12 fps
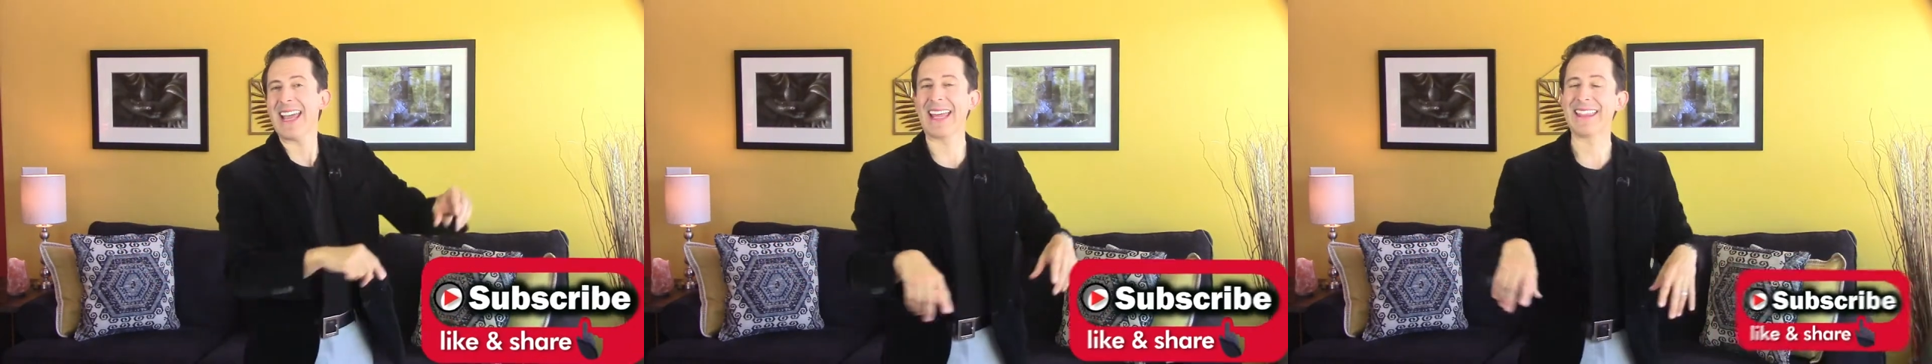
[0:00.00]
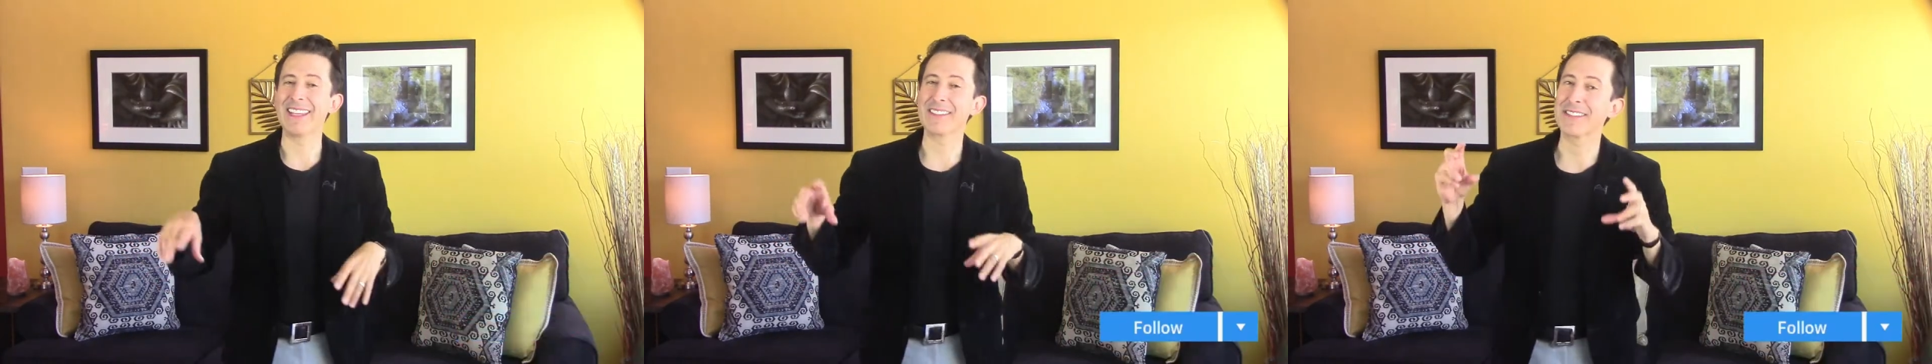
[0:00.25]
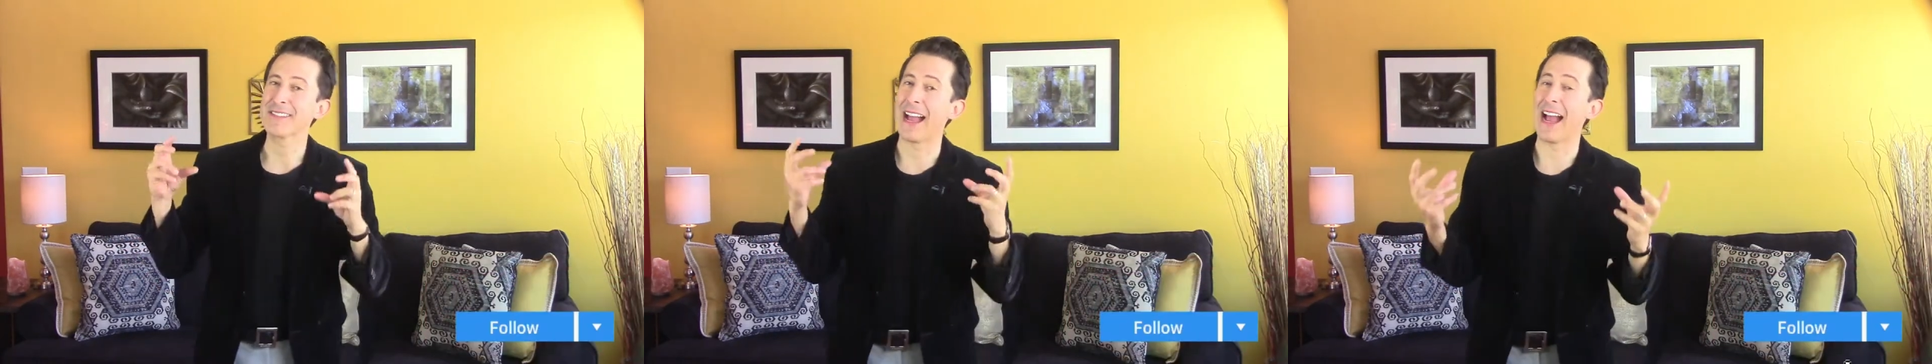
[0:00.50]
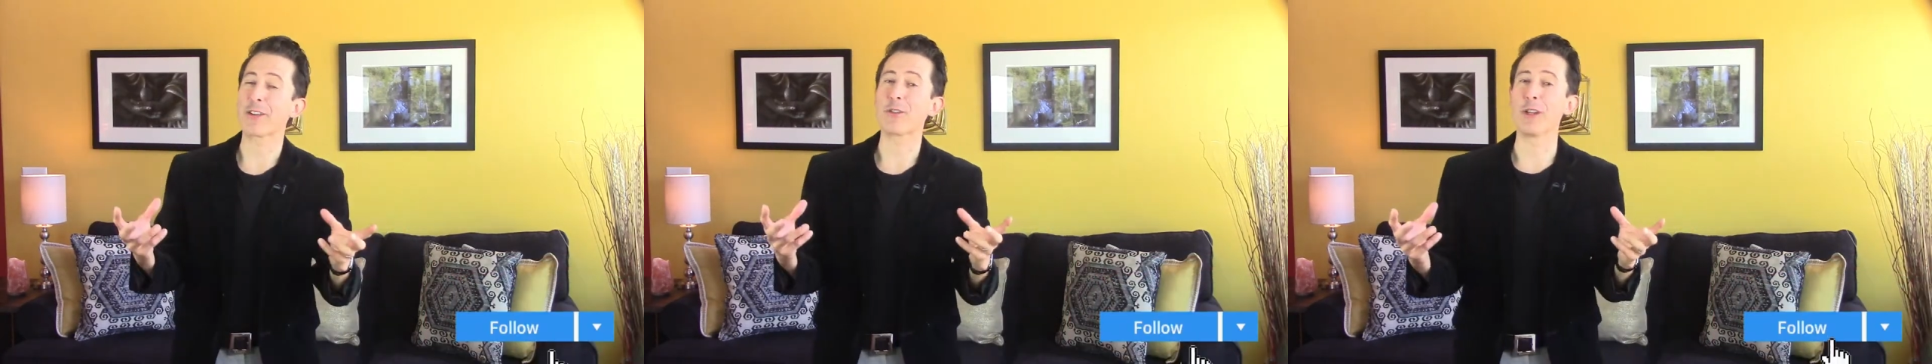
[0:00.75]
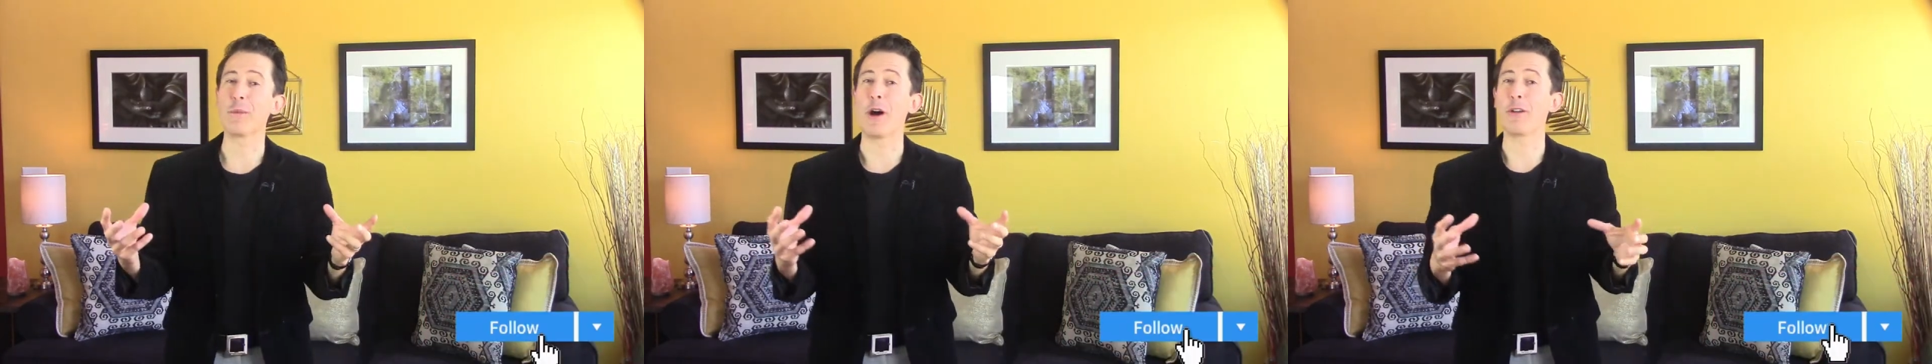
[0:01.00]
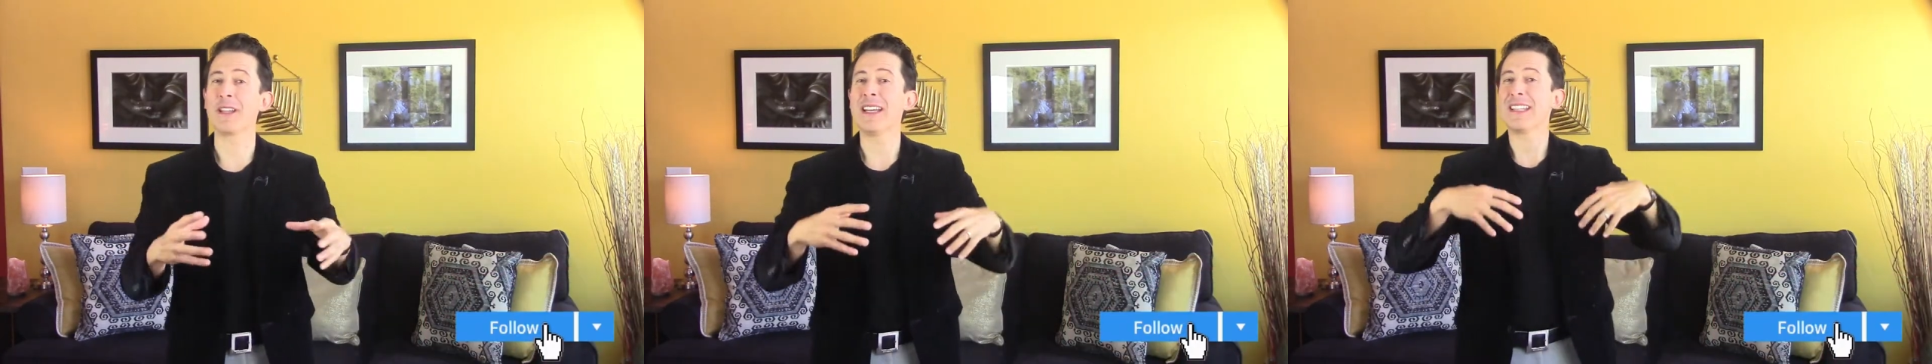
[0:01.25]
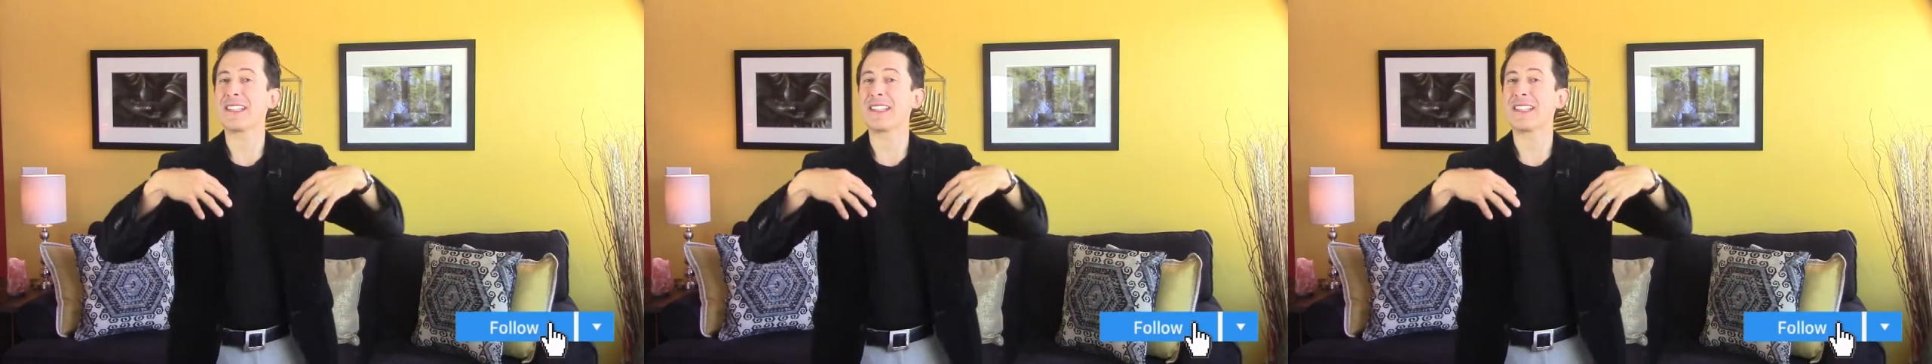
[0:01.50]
And this is actually about